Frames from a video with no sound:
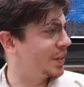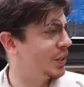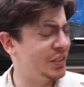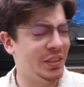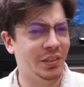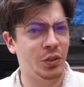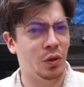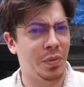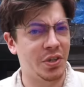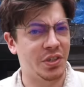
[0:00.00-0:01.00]
like listening to
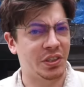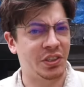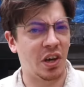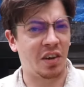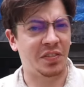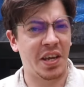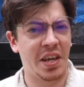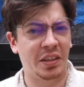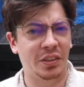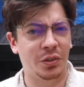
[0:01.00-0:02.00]
a bunch of soft
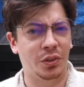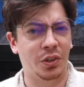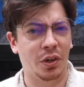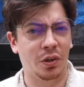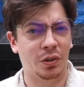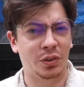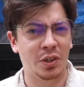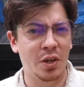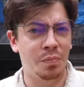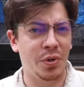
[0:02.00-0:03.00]
hand little girls
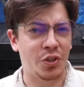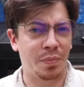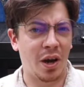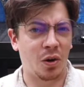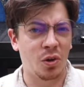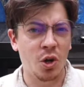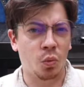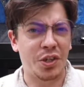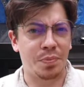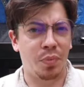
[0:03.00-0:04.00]
bitch about
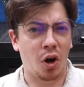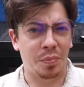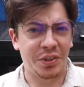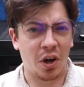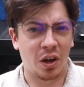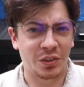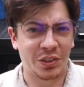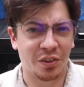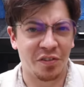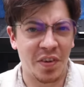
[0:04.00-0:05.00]
which Barbie doll is their